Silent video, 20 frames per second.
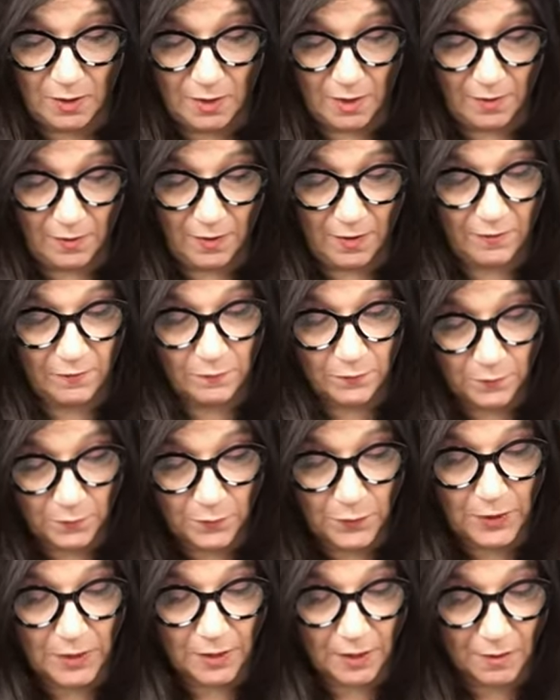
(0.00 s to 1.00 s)
I, have
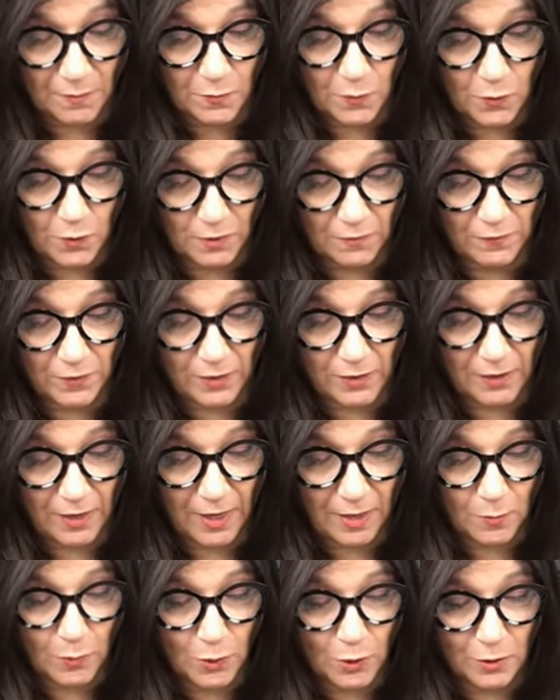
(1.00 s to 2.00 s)
become more of a
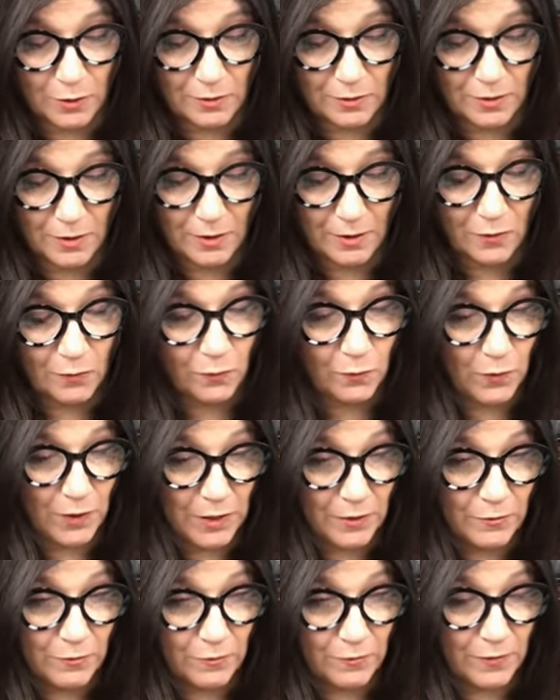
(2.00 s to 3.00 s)
label
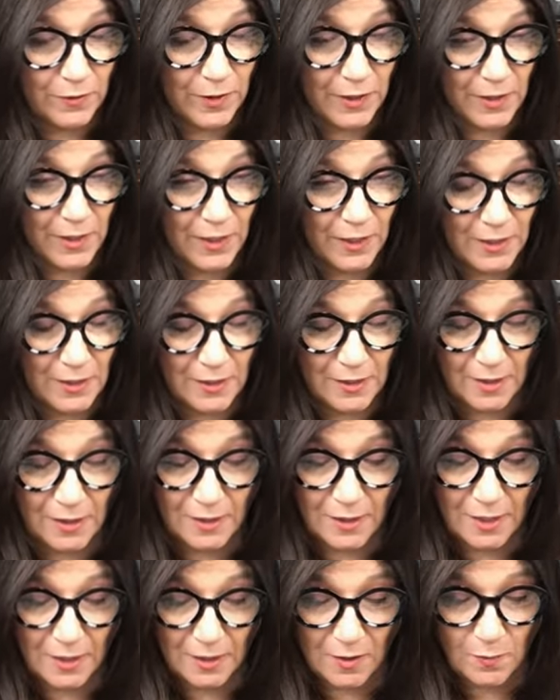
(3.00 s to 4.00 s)
reader than anything
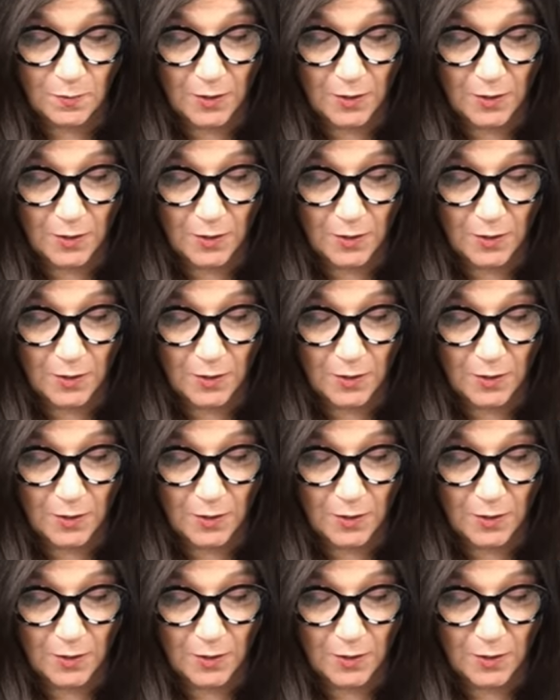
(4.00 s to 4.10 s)
lately,